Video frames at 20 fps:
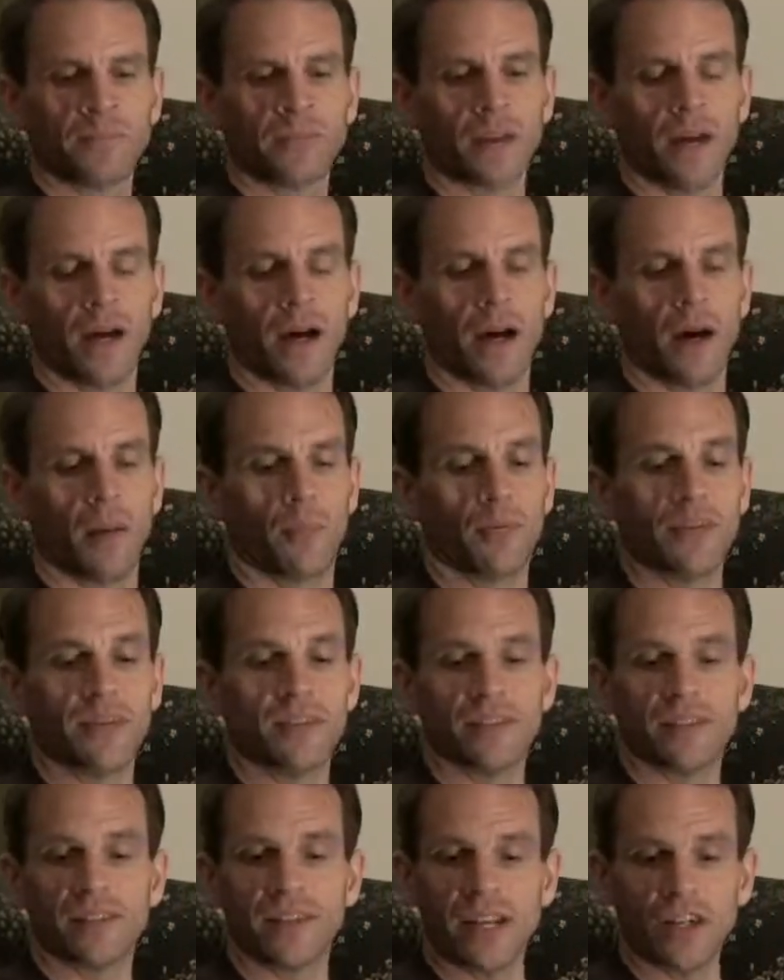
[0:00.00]
a
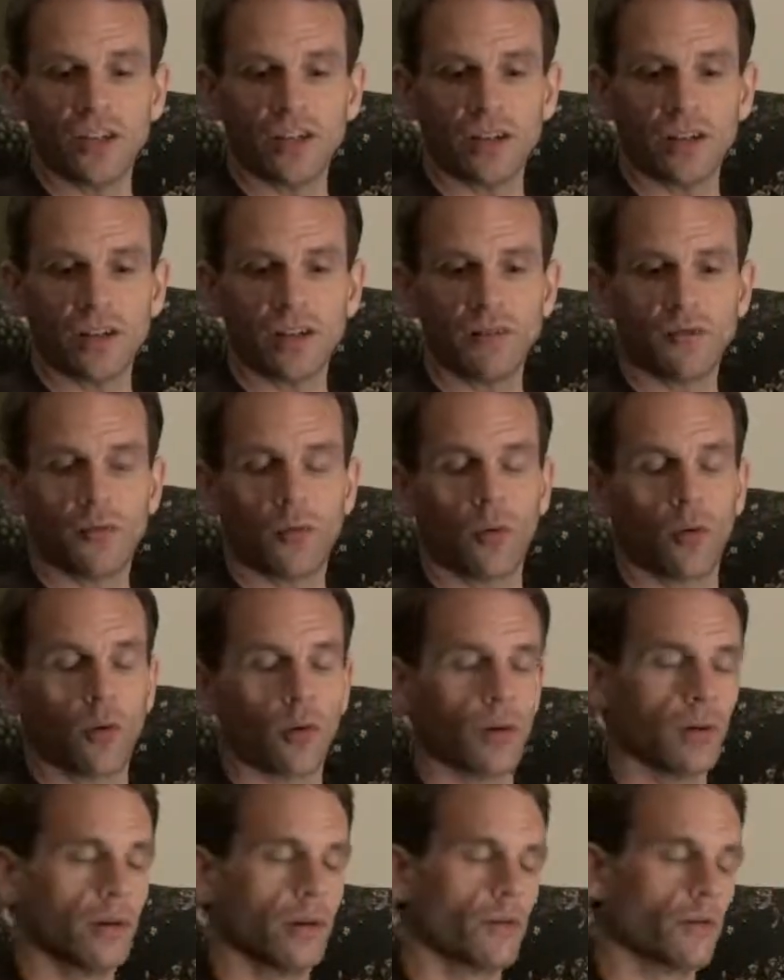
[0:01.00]
presentation
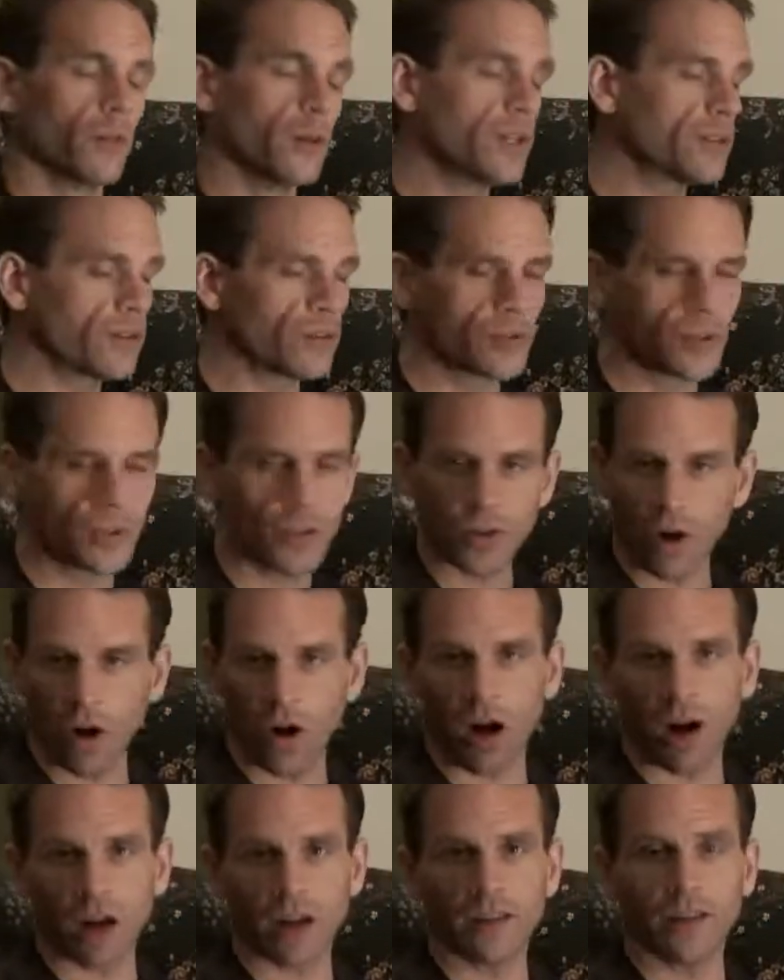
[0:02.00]
for a research
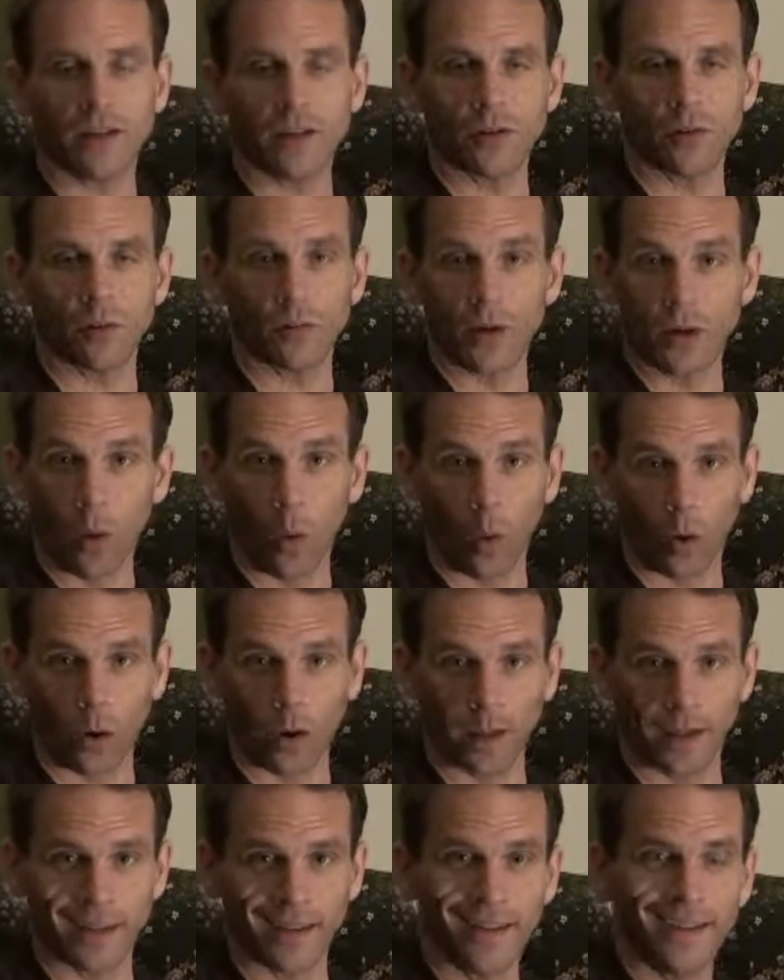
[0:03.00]
talk that you're
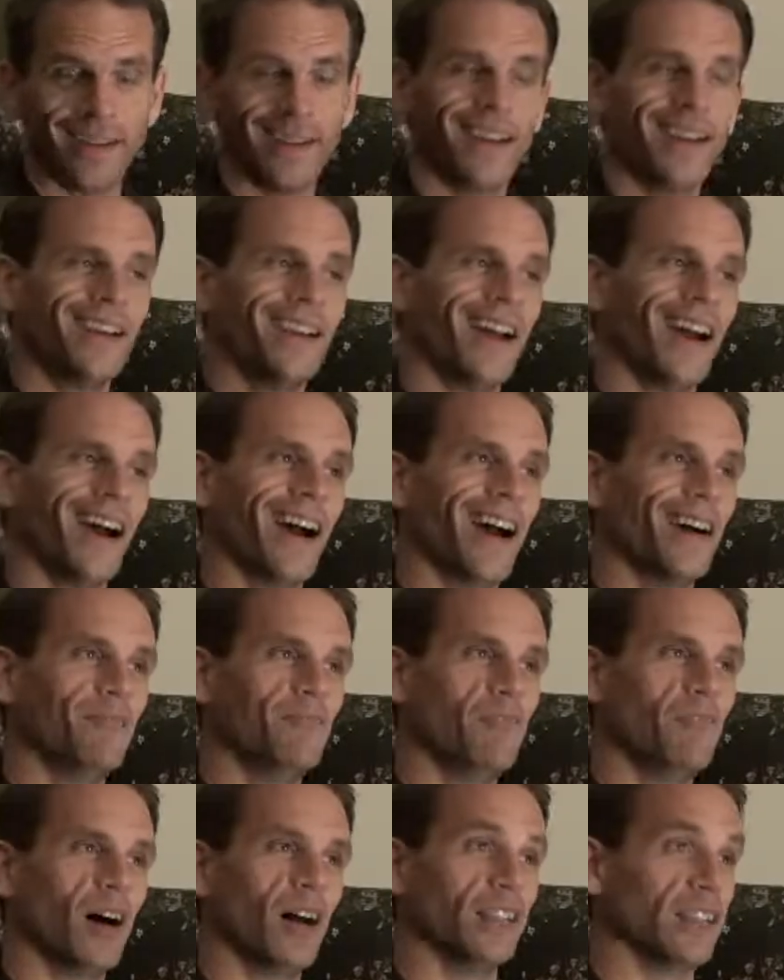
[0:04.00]
recording.
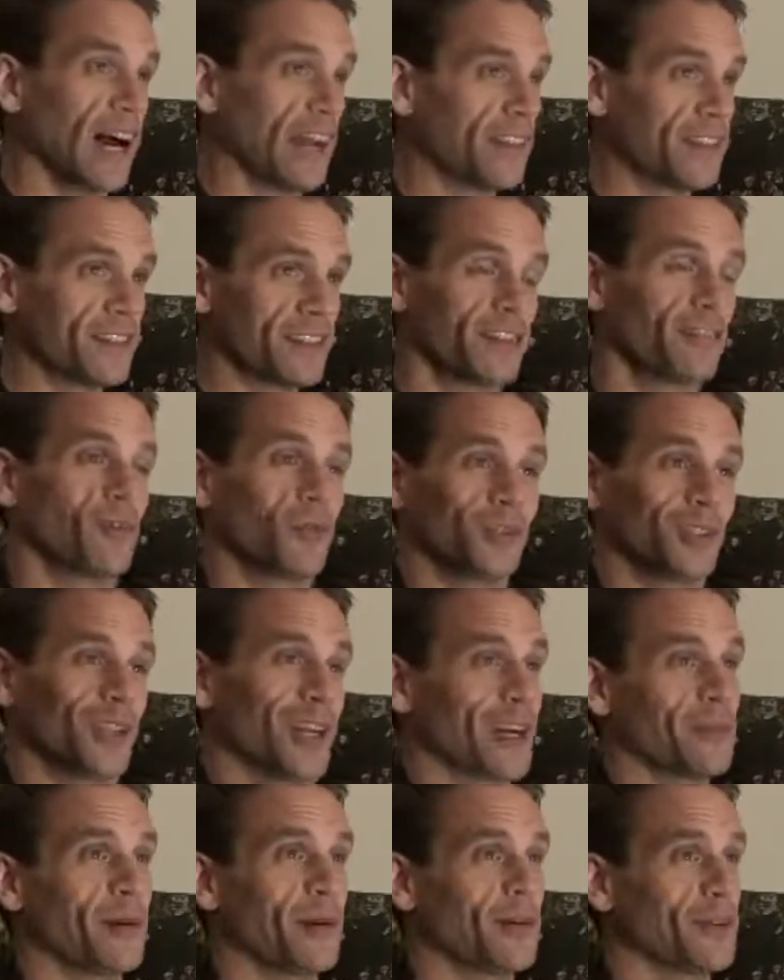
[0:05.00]
A lot of the stuff that we'll talk
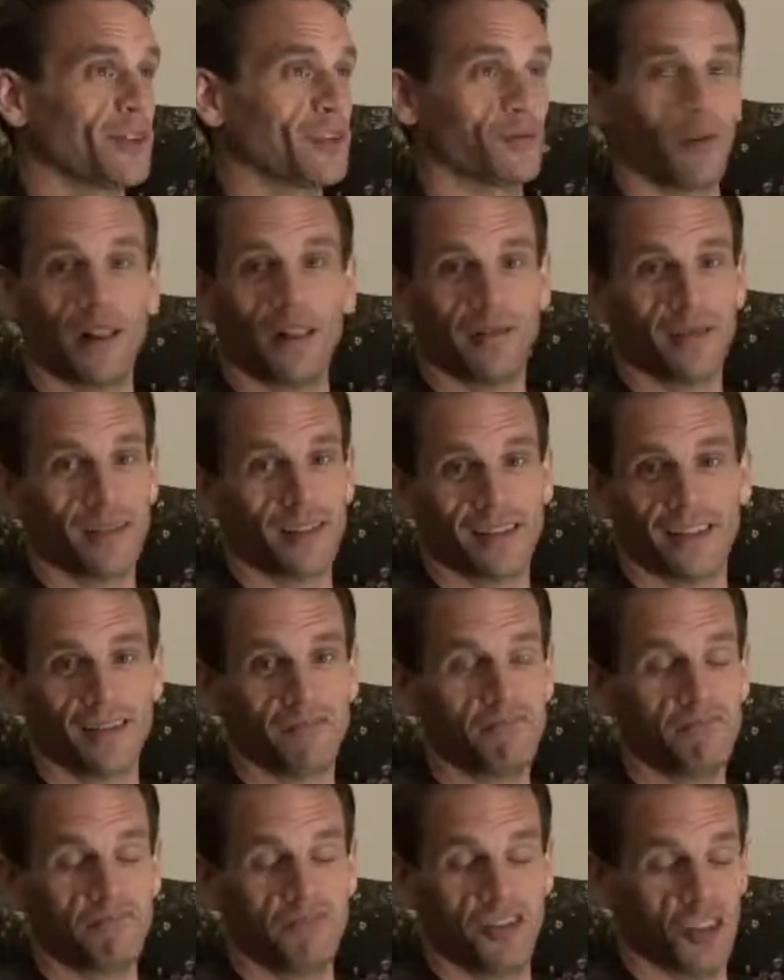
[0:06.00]
about is relevant to
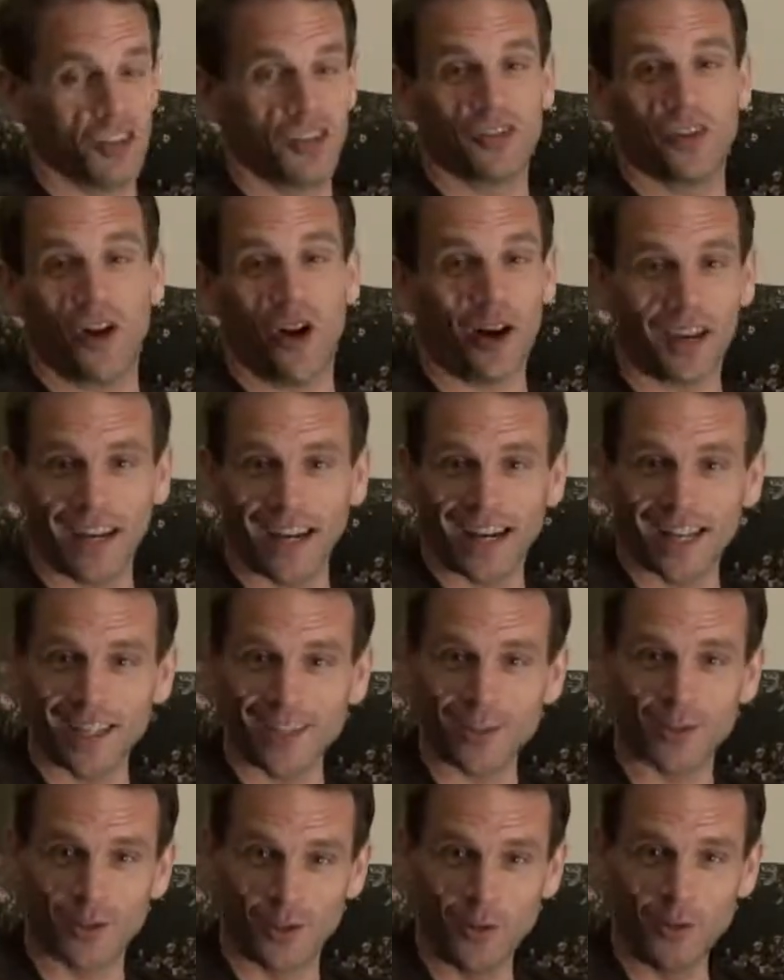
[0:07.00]
just talking on
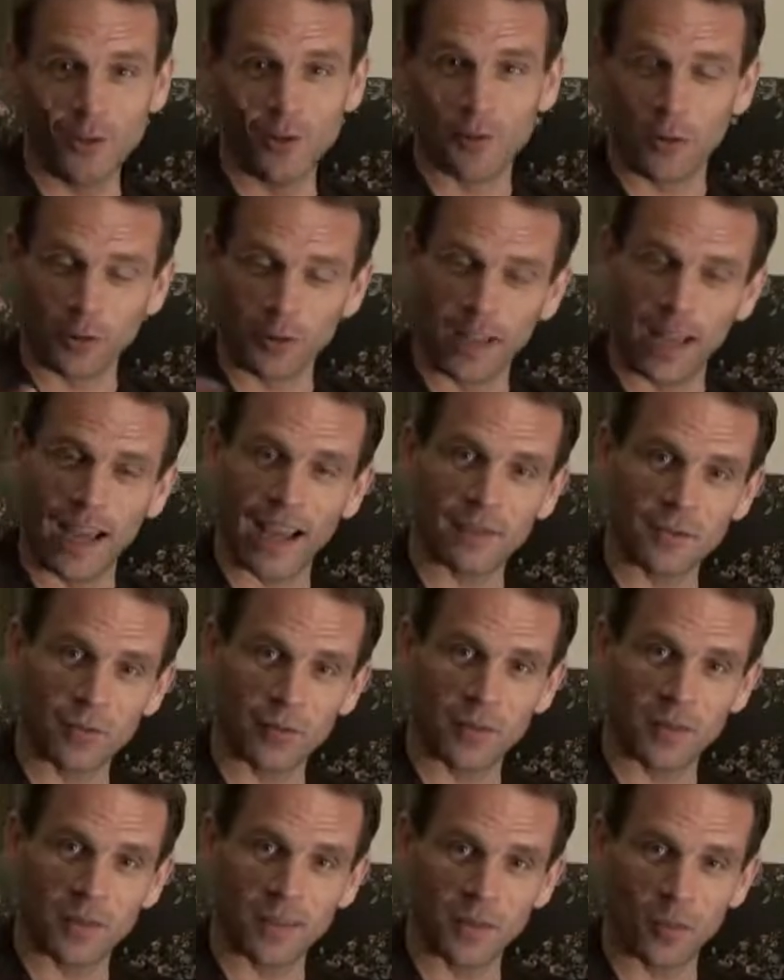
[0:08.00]
Zoom or live
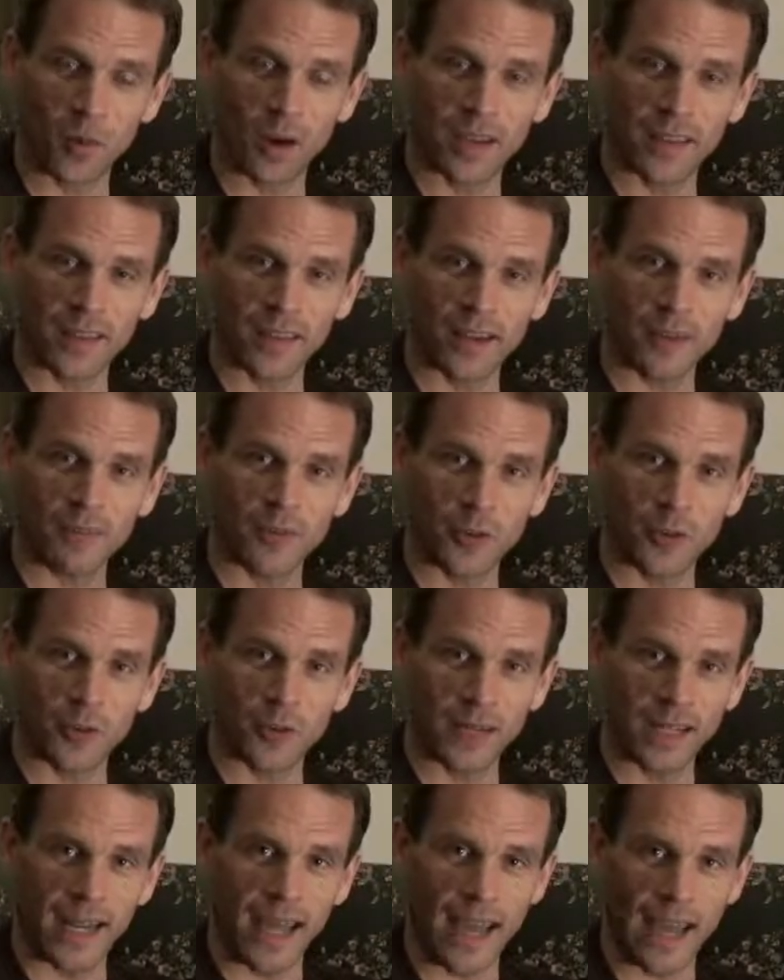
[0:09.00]
streaming the way that I'm
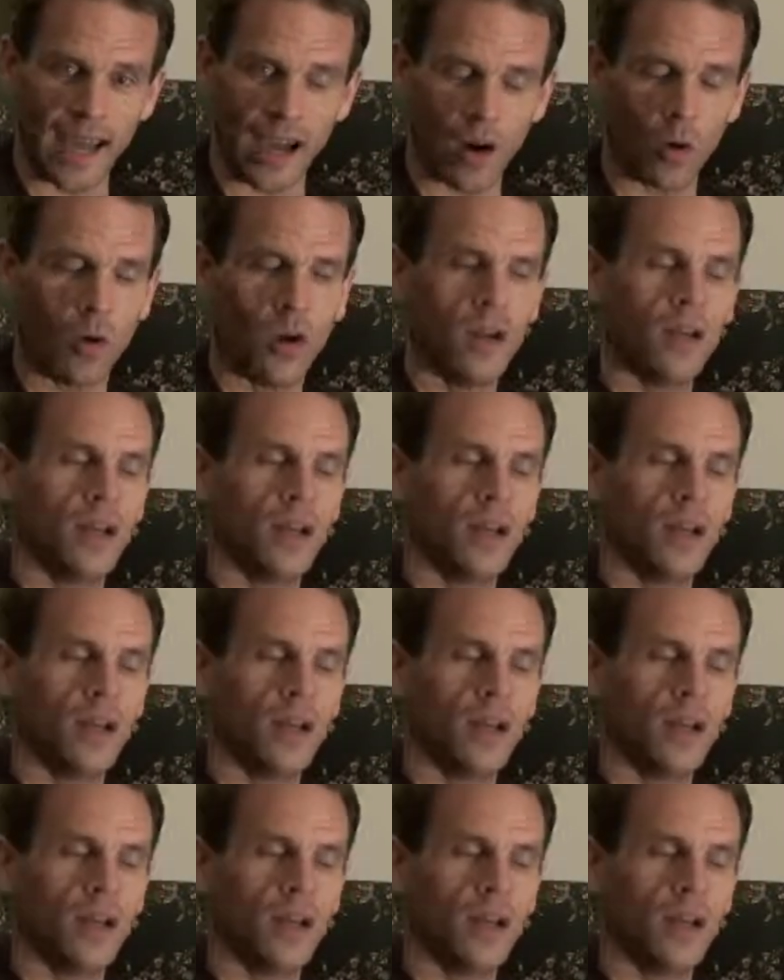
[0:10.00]
doing now.